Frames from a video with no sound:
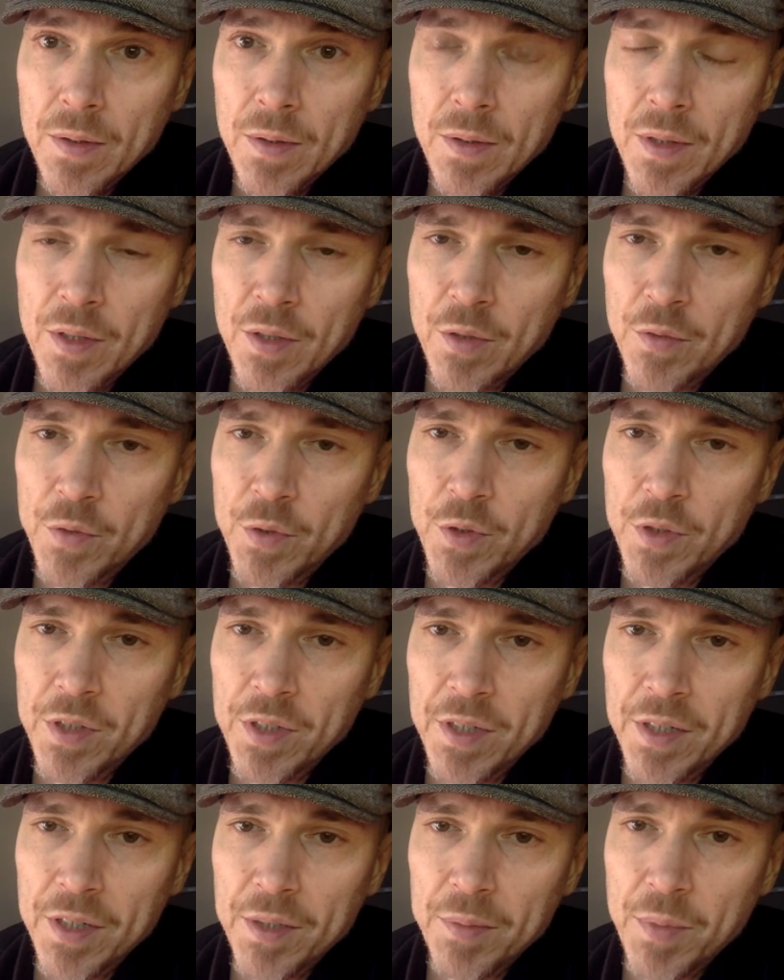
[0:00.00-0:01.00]
I don't know if you
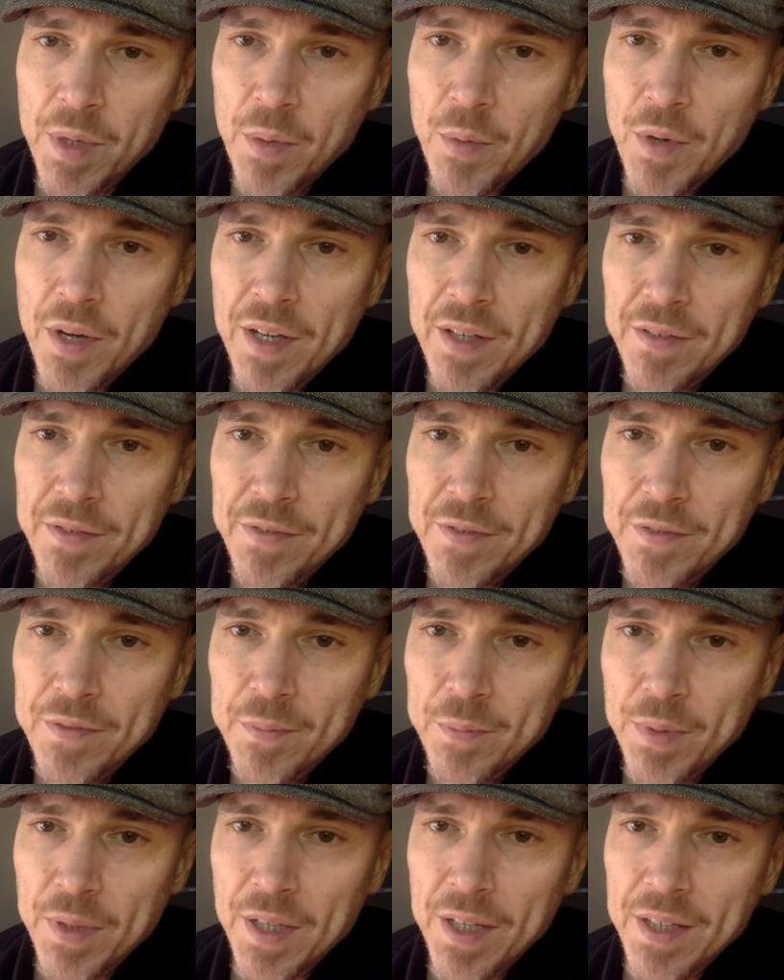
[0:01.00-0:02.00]
can hear my wife
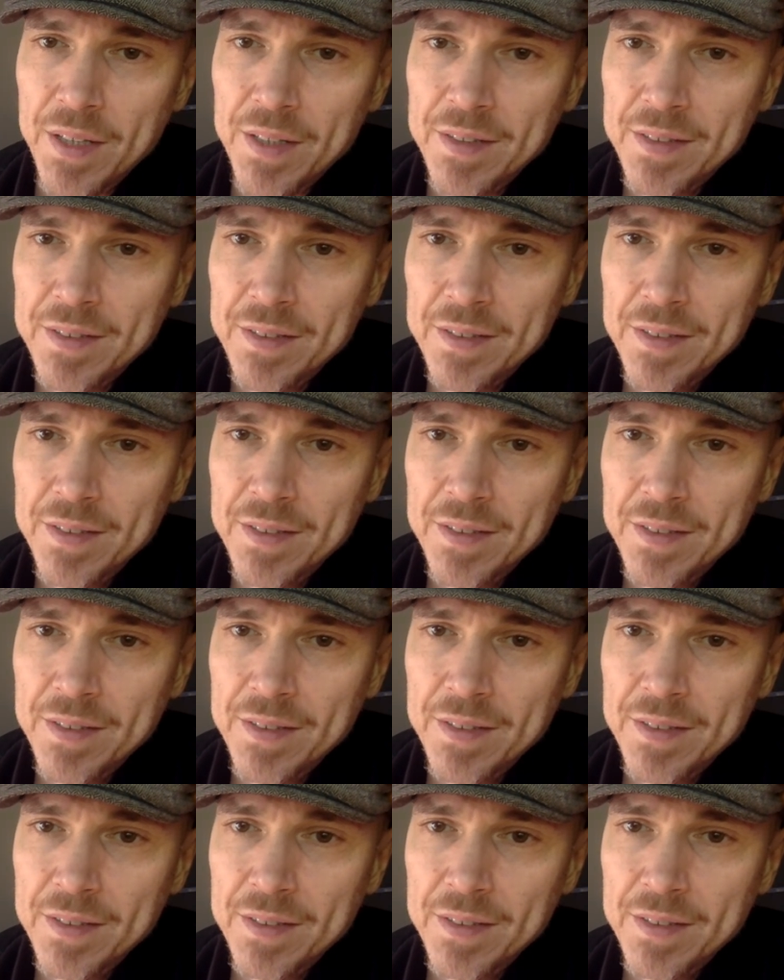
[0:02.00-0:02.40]
playing